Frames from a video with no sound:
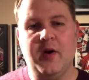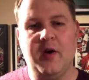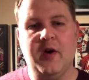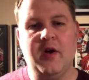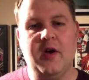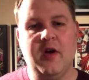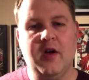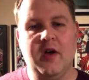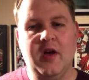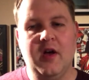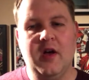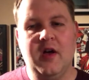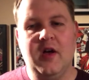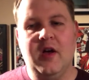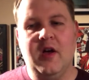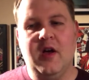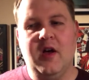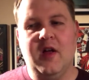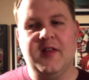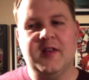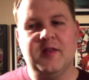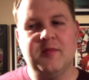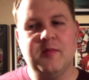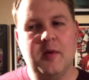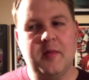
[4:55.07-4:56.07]
but
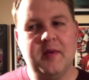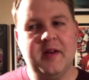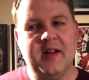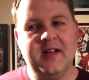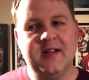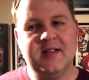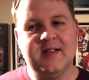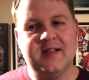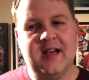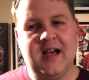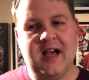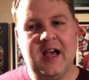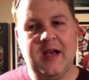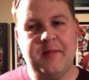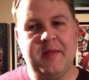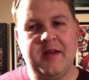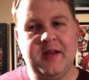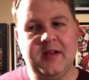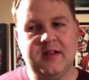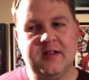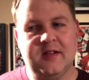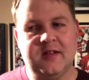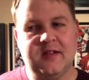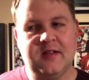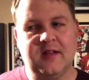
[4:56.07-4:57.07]
this moment in time,
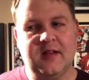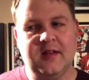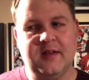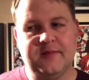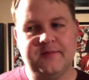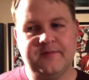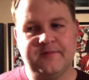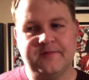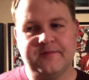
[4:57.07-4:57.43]
it